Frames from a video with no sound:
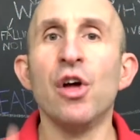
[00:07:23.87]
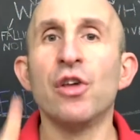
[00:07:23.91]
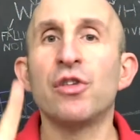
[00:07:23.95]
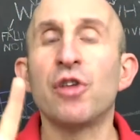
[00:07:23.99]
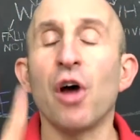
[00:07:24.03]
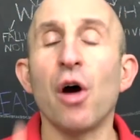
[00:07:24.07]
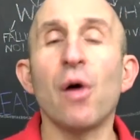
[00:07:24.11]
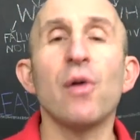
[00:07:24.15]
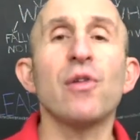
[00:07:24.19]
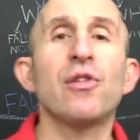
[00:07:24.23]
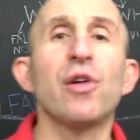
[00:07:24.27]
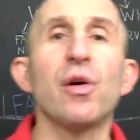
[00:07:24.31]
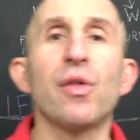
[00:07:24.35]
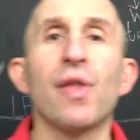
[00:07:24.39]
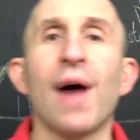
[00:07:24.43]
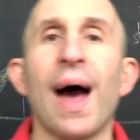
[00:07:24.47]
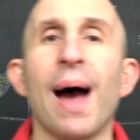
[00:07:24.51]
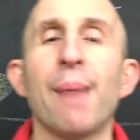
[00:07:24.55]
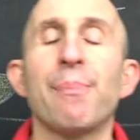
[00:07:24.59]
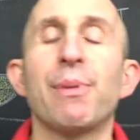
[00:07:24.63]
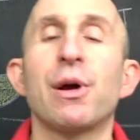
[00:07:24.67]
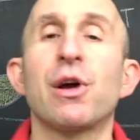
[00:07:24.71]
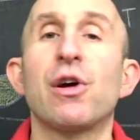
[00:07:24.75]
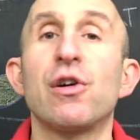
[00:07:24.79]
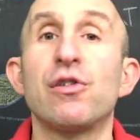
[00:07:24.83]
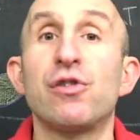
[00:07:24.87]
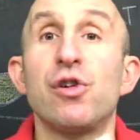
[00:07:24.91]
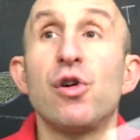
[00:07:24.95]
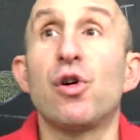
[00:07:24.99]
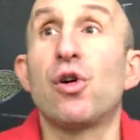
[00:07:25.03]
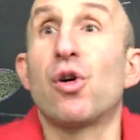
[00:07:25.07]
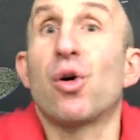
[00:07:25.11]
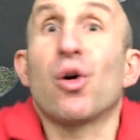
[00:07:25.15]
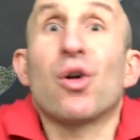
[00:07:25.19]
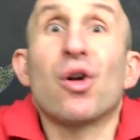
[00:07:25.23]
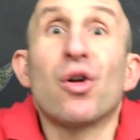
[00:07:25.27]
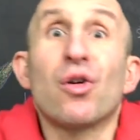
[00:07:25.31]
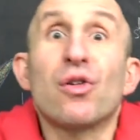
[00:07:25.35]
Don't do that because you
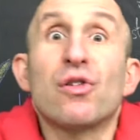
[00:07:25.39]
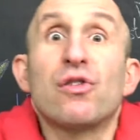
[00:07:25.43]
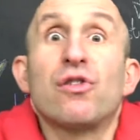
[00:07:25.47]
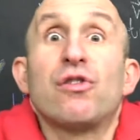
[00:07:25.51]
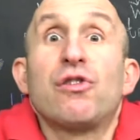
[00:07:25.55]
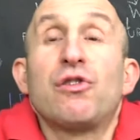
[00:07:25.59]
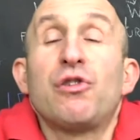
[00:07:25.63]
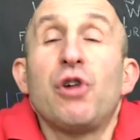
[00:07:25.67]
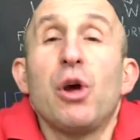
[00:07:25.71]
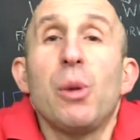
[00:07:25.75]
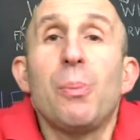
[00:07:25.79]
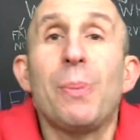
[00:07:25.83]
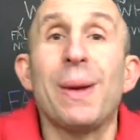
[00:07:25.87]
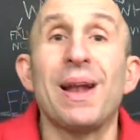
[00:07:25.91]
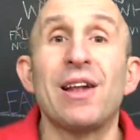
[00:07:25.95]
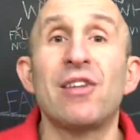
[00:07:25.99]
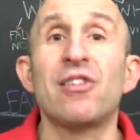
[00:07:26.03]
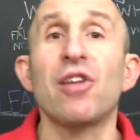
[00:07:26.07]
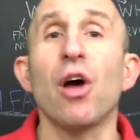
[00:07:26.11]
could look stupid.